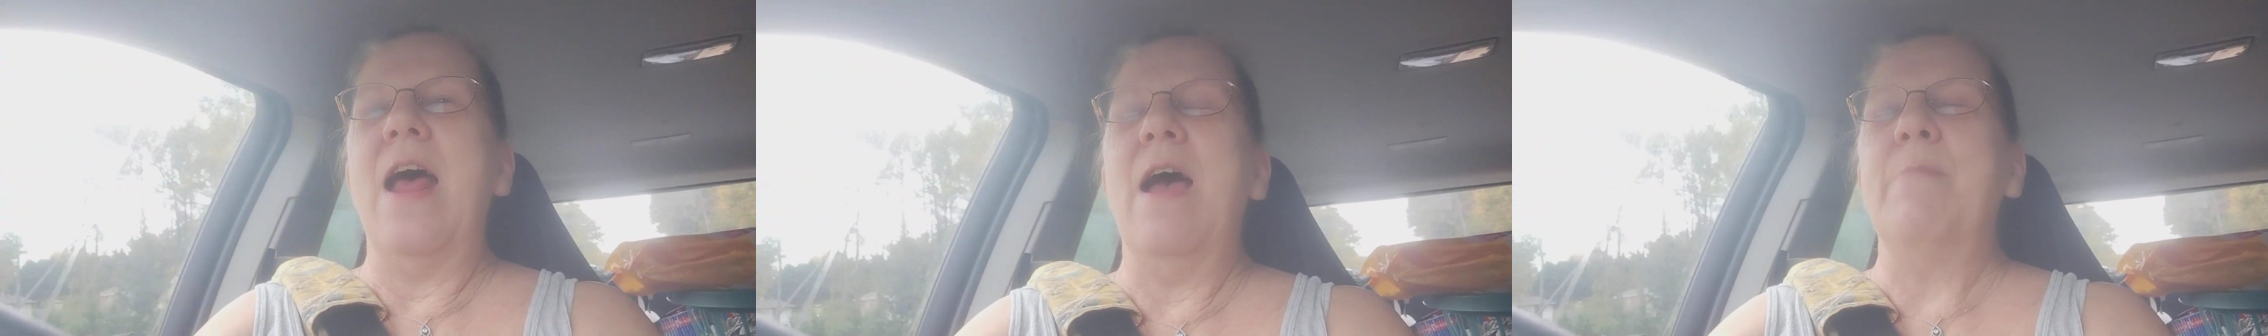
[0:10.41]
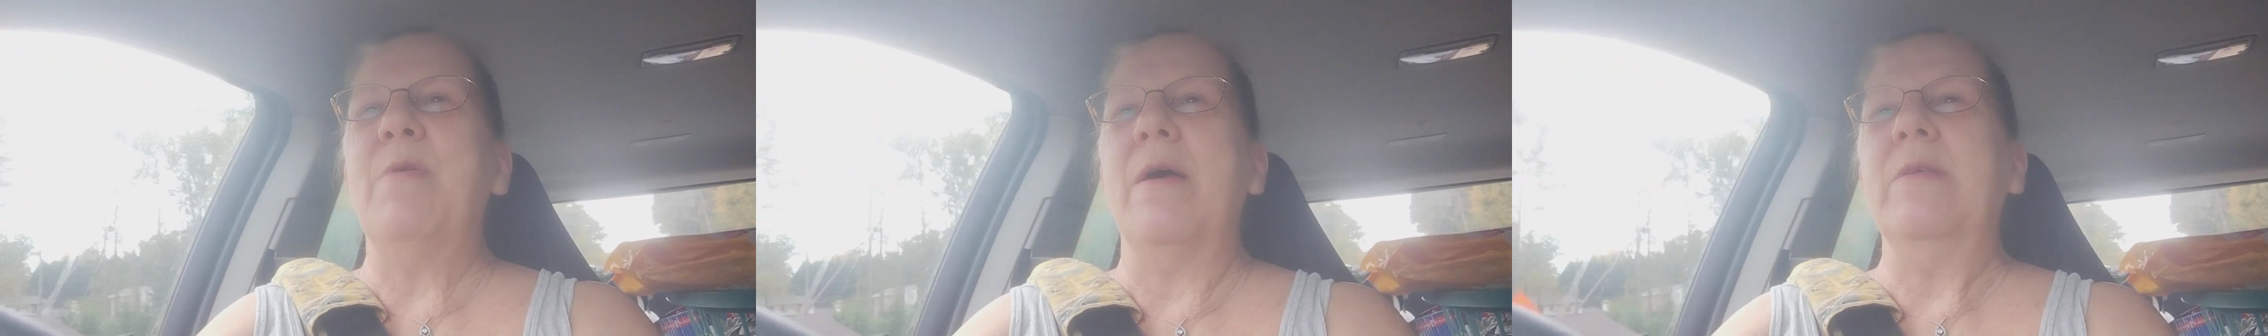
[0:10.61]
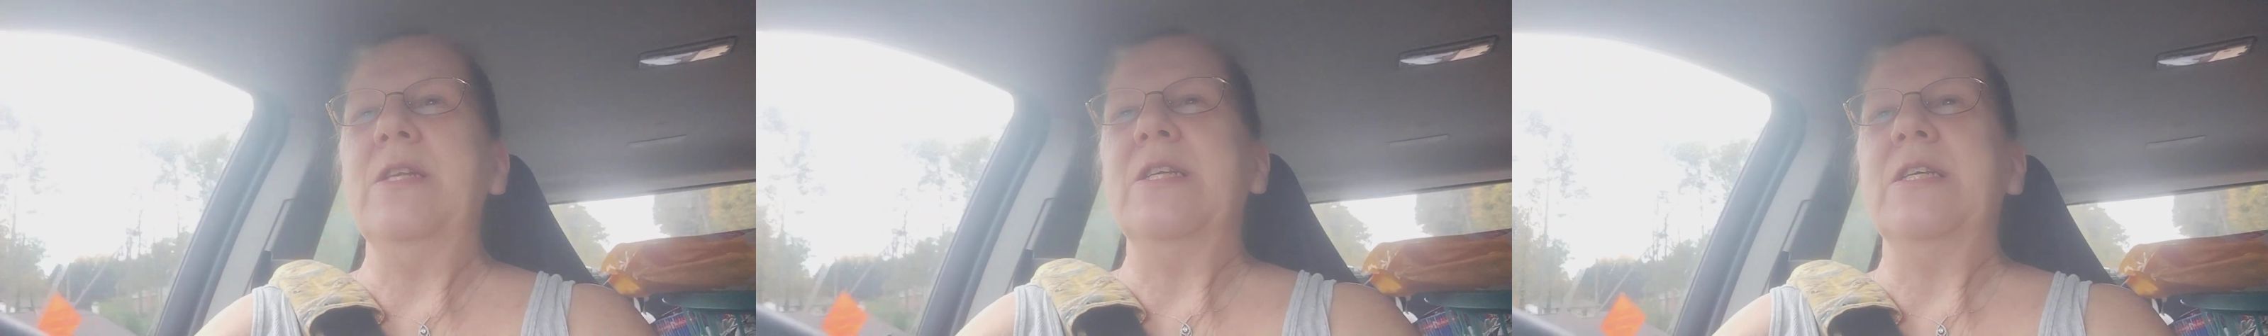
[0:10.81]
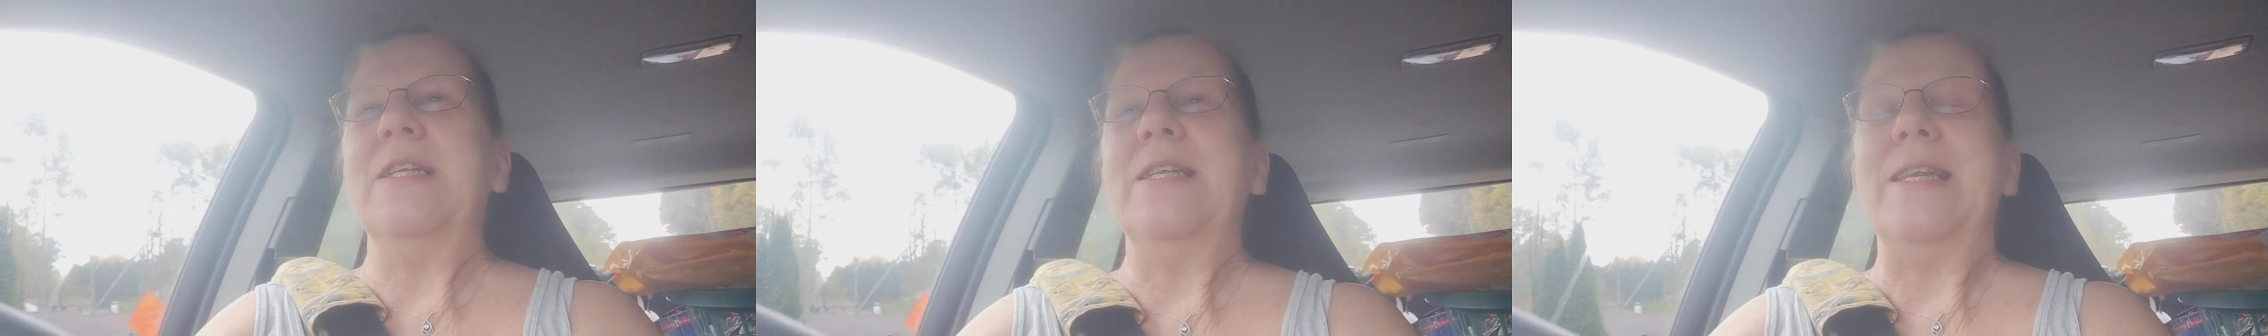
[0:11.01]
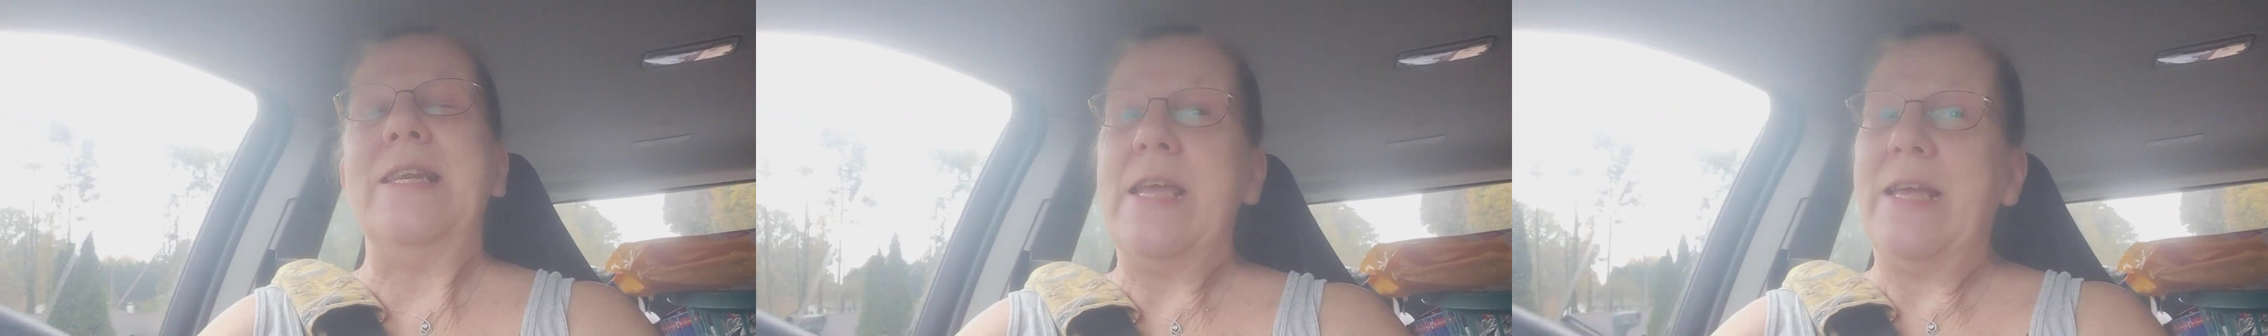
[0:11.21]
I probably
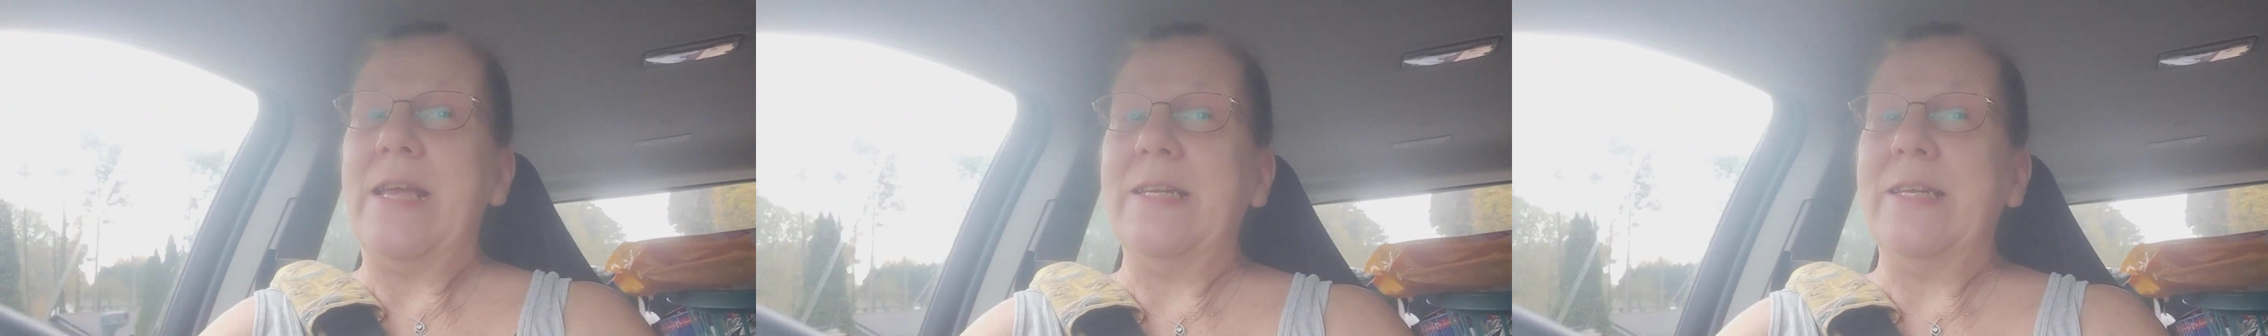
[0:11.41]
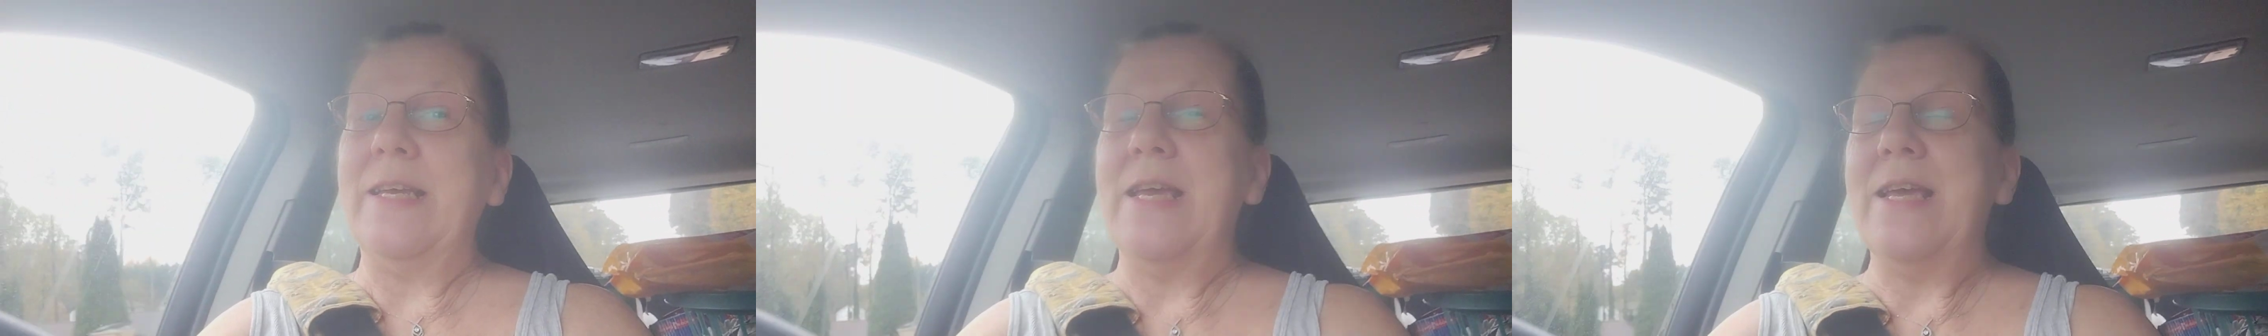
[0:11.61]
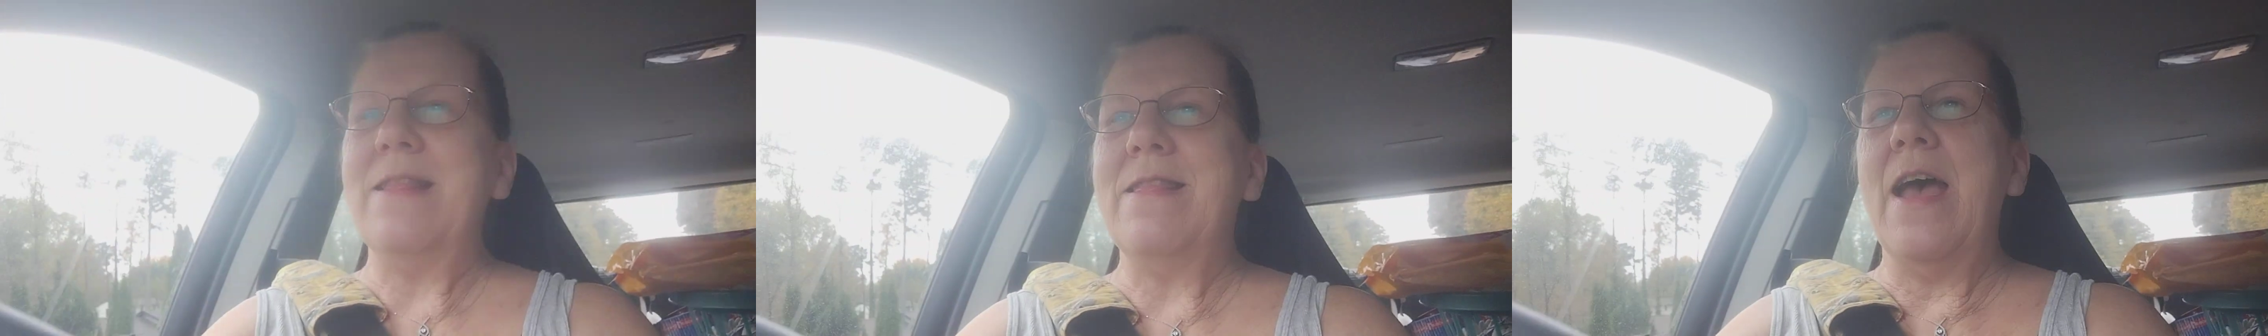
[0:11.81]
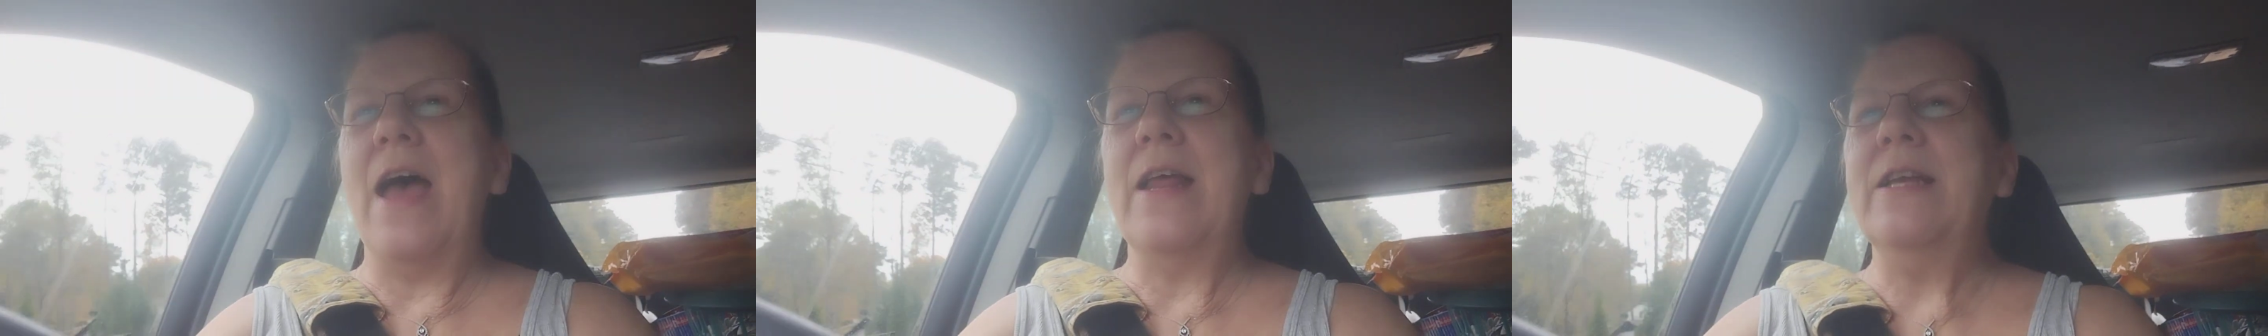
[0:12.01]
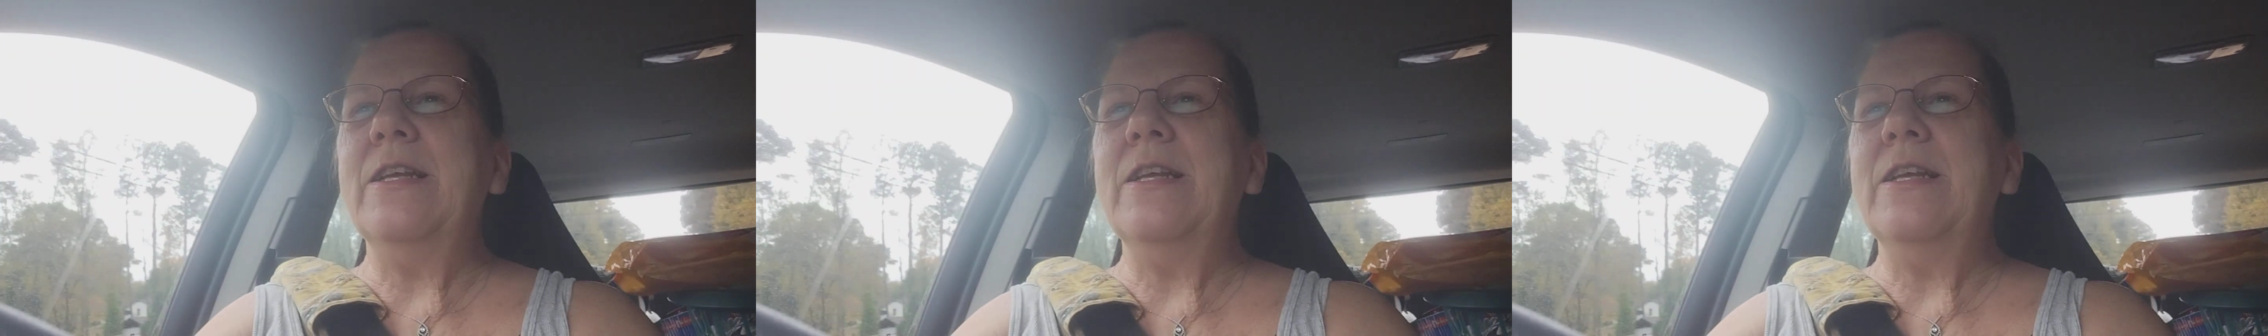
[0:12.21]
didn't need to eat that,